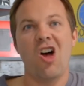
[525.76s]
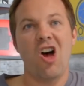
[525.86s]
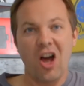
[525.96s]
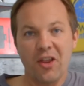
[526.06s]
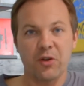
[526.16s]

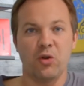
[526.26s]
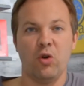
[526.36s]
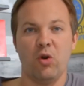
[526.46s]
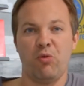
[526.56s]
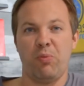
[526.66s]
Other
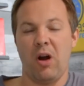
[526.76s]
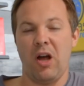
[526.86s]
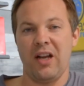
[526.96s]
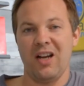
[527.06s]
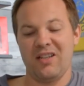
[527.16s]
Google
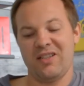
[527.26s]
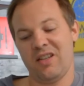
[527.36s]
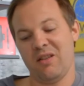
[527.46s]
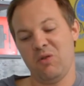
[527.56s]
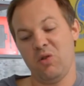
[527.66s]
products,
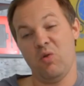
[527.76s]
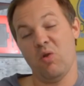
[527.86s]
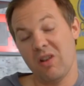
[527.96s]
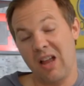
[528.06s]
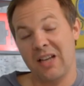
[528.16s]
Google
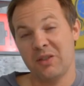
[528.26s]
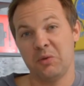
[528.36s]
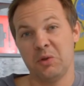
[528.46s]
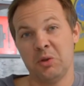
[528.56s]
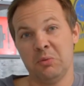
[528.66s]

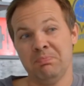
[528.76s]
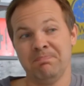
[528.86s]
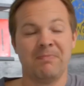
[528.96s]
Classroom,